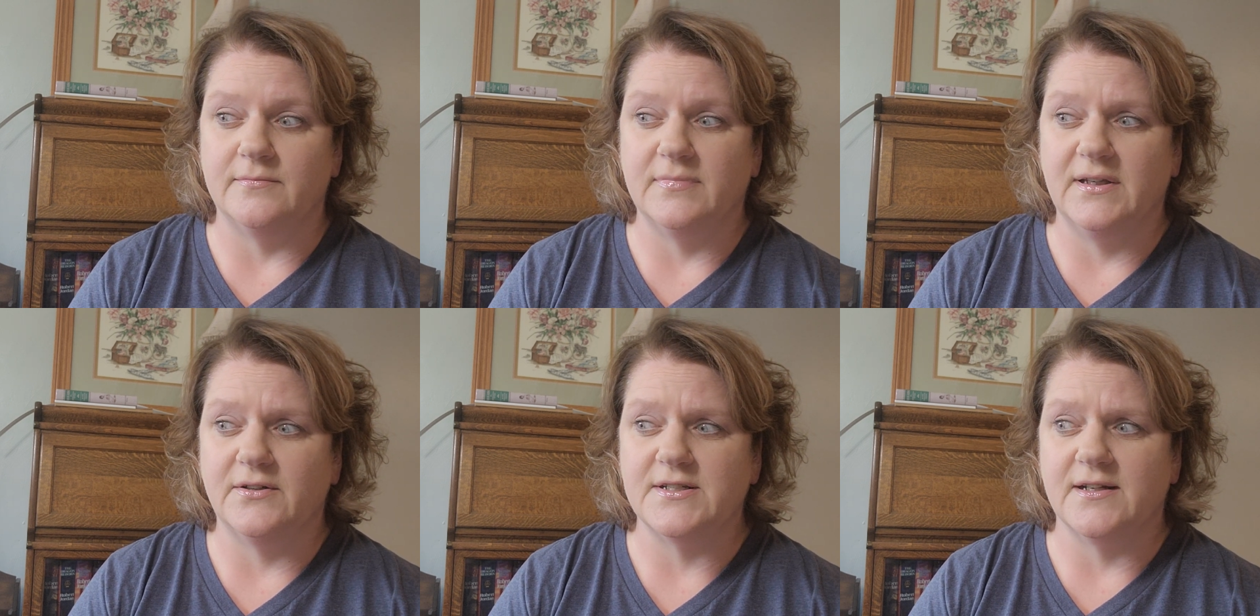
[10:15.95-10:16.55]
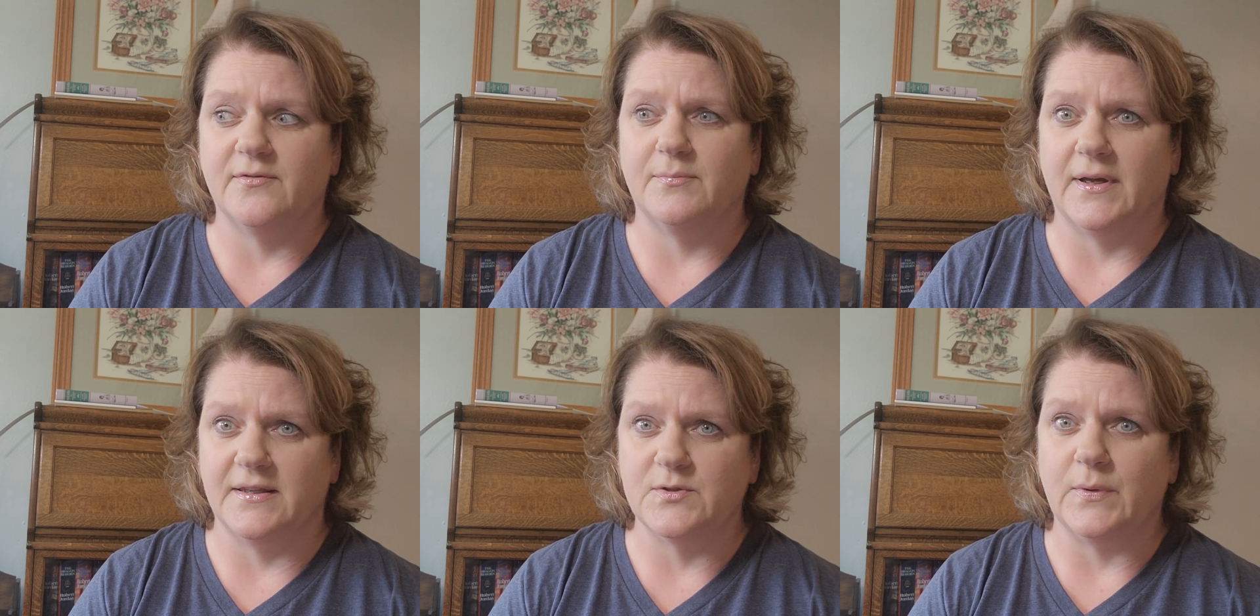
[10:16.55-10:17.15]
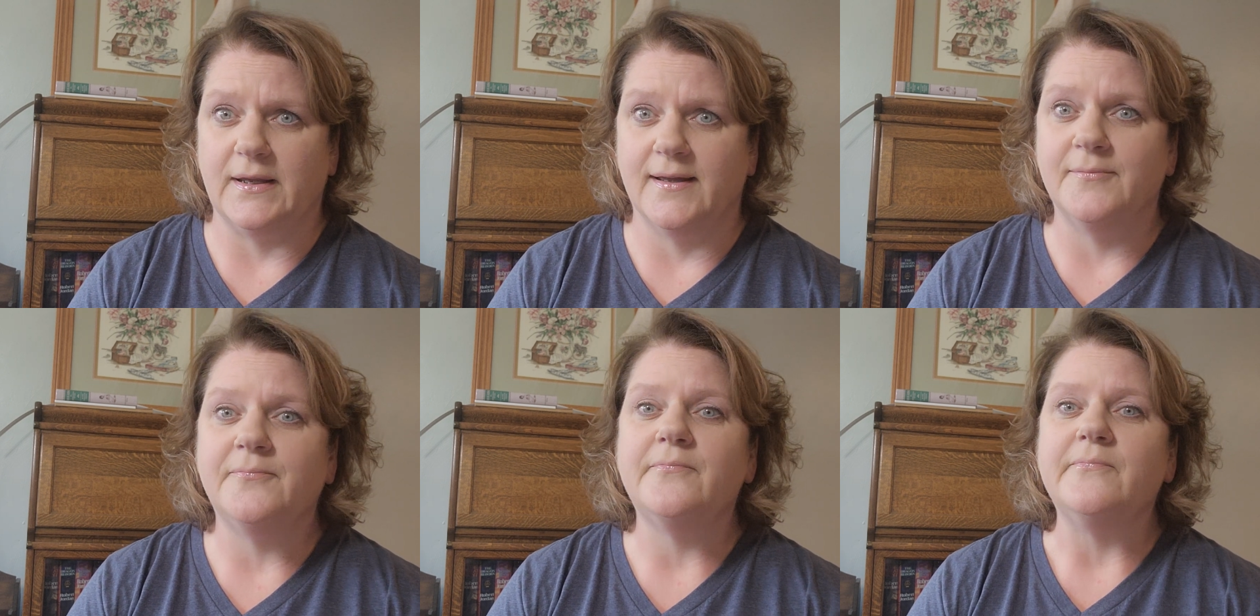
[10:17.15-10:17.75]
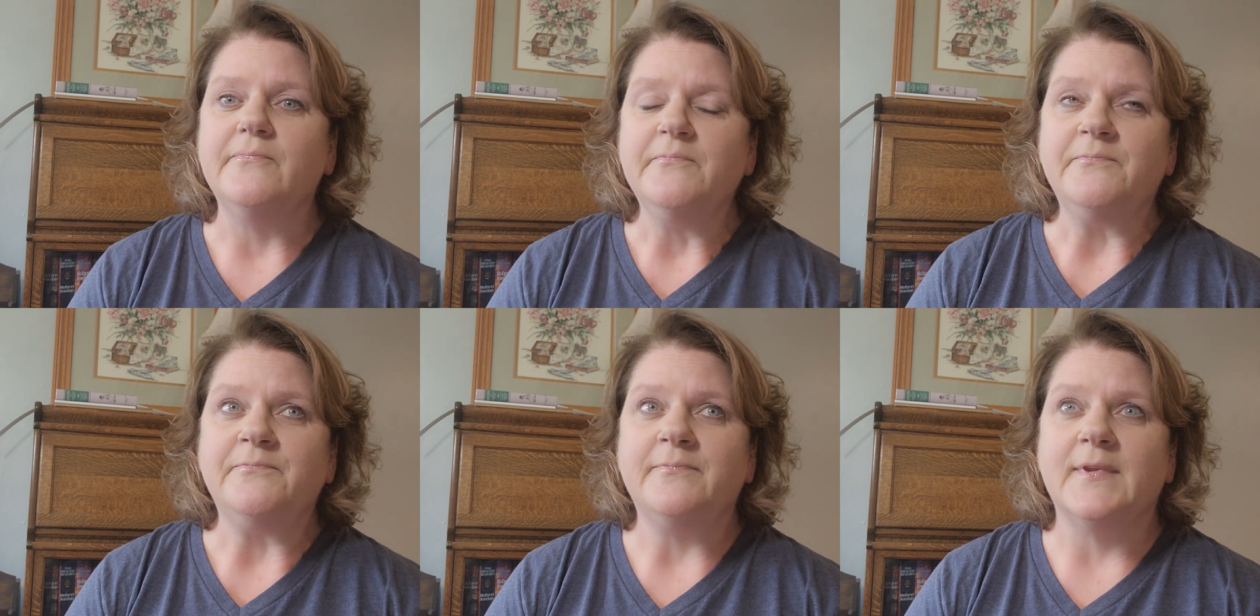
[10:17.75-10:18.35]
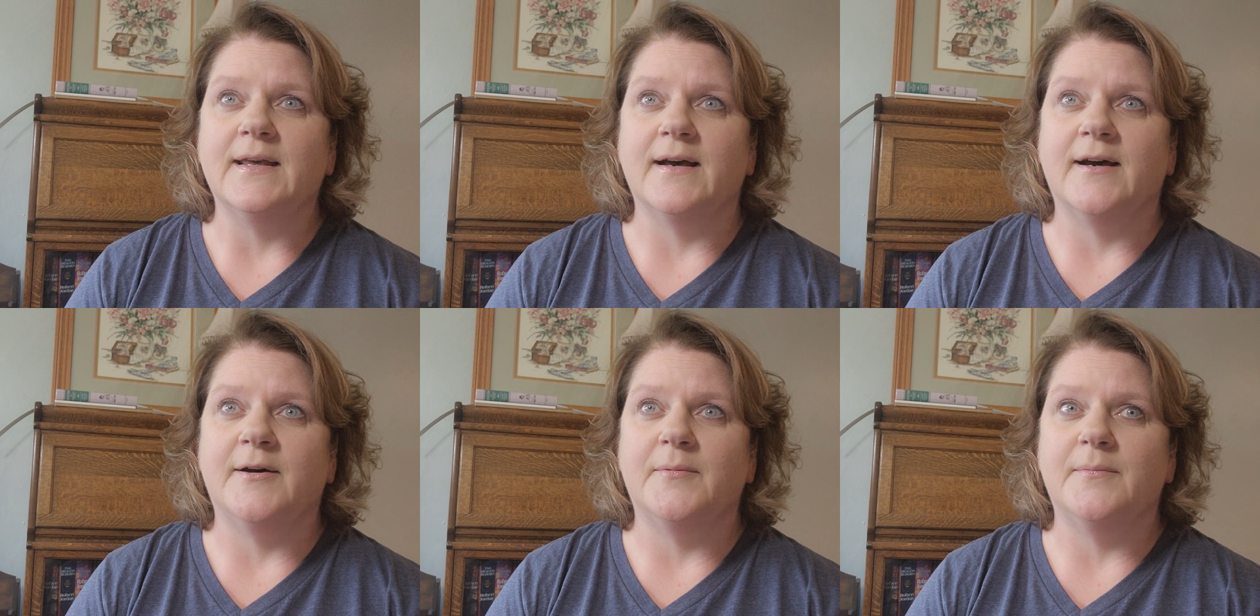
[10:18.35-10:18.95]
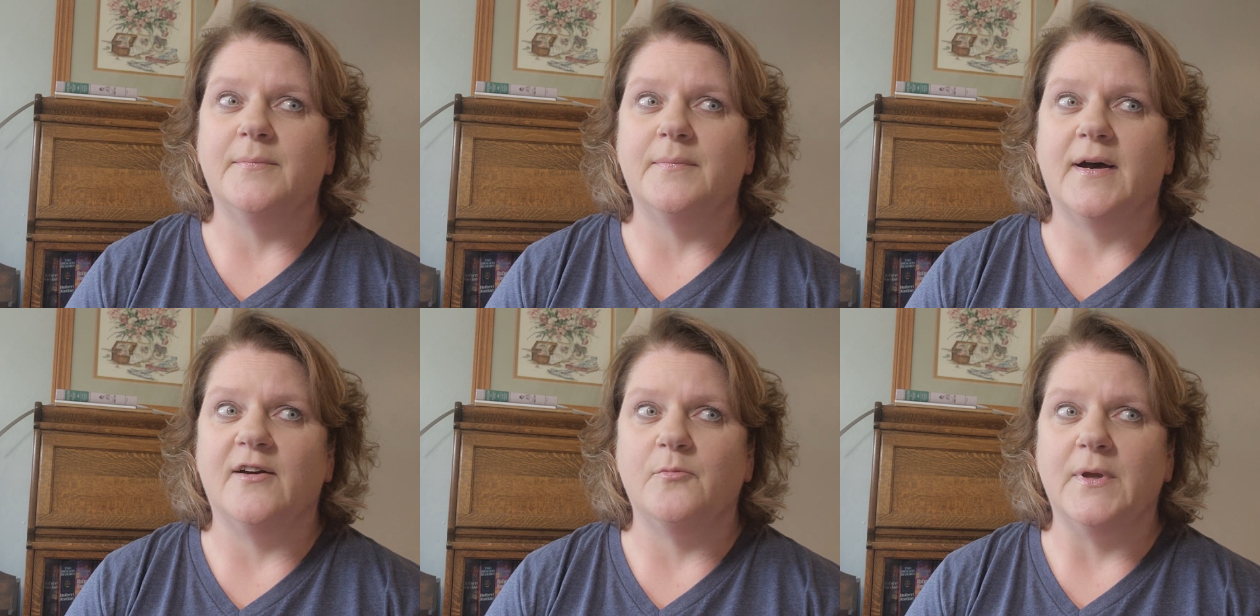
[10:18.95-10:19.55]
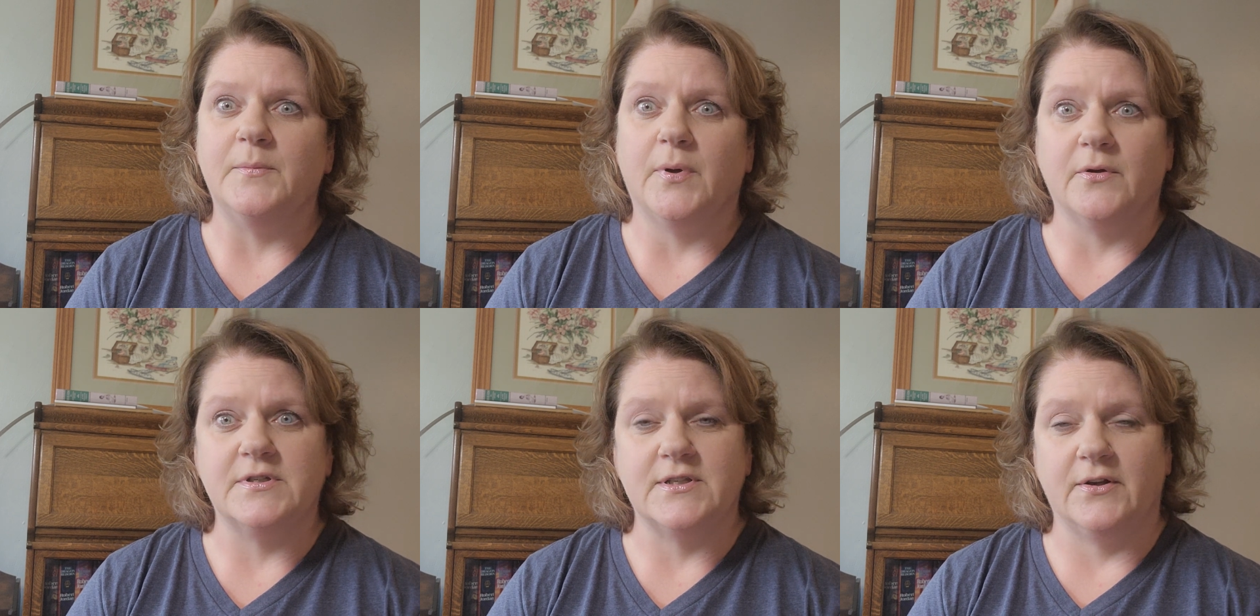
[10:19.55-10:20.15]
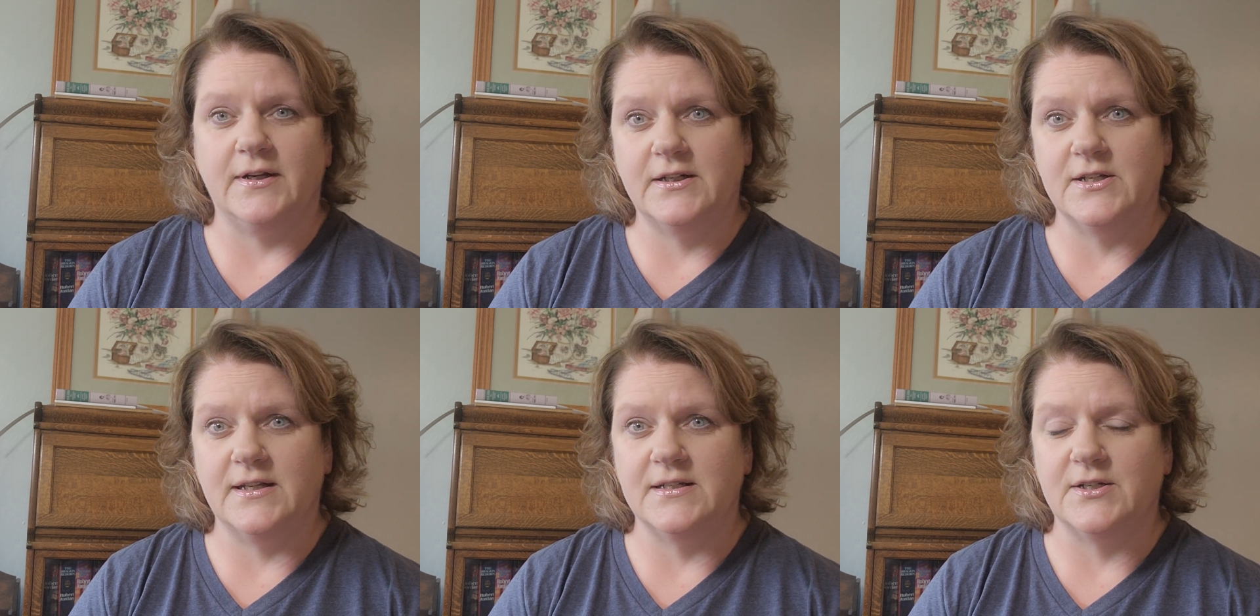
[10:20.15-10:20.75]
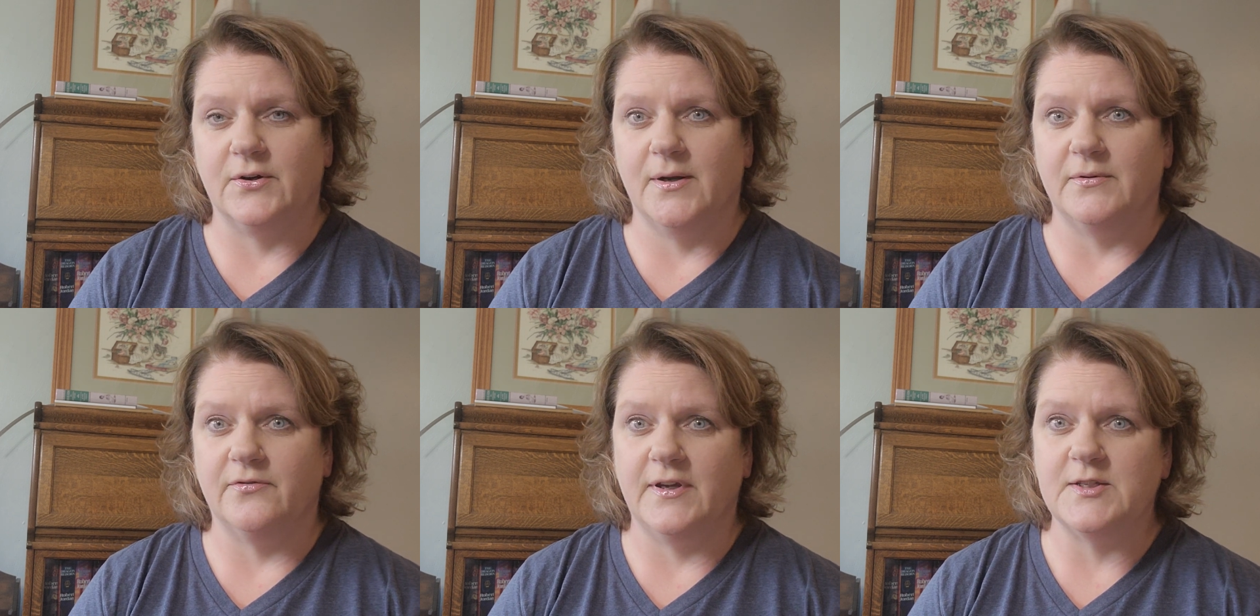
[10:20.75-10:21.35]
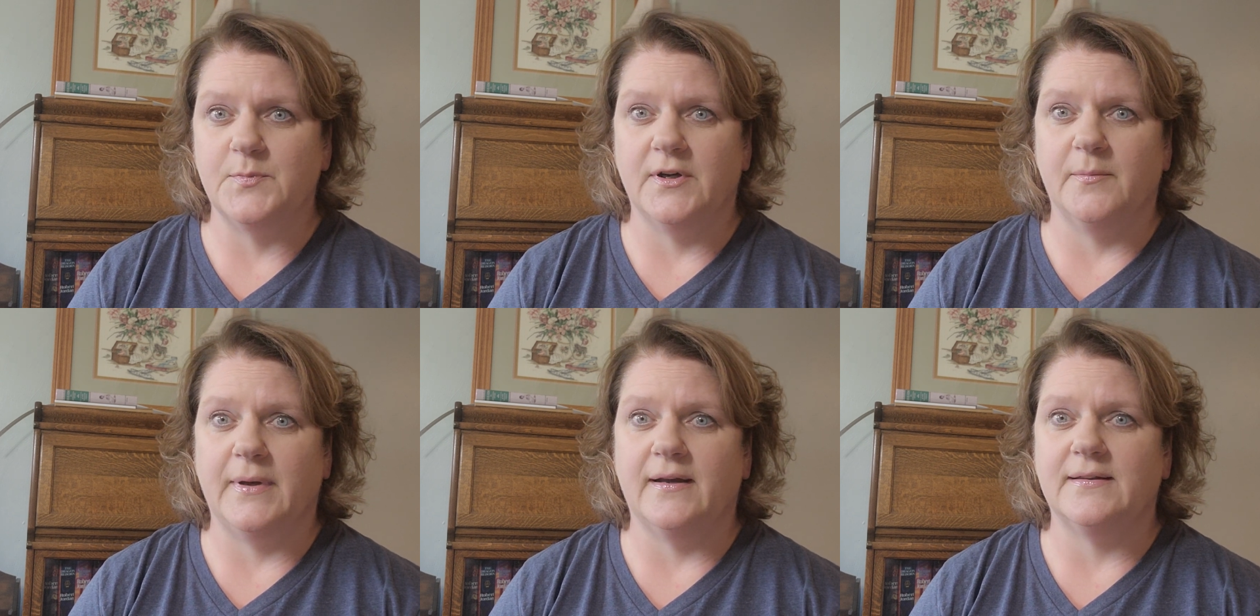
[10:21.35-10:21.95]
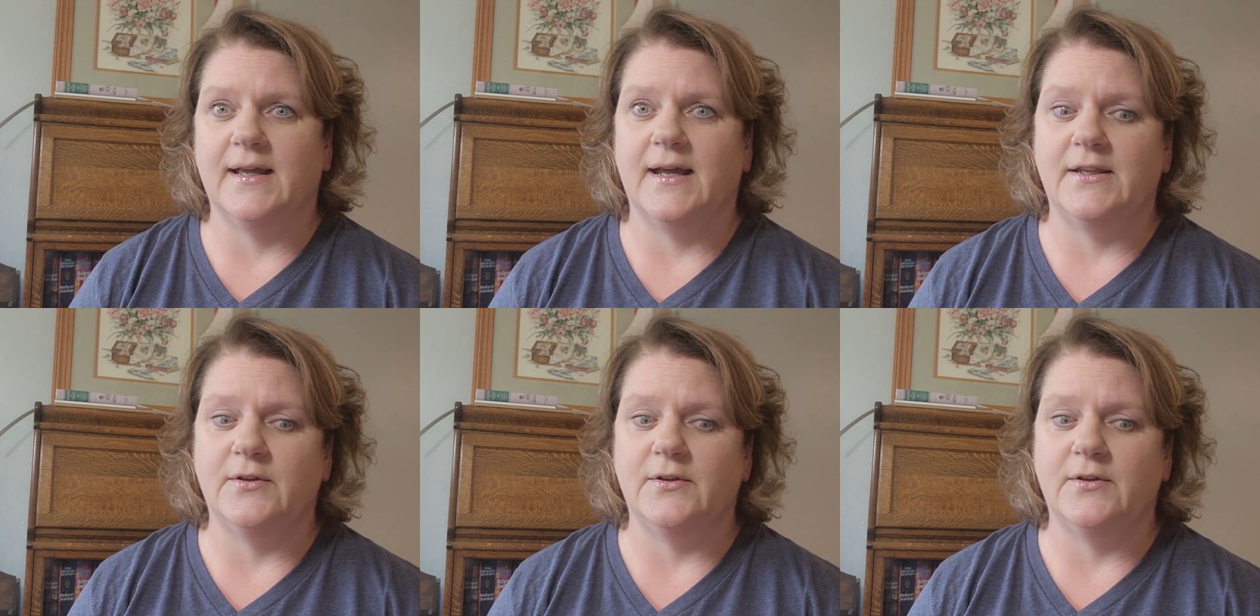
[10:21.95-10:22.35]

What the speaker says: Get her stuff by this weekend. I've made posts on Instagram and Facebook about that.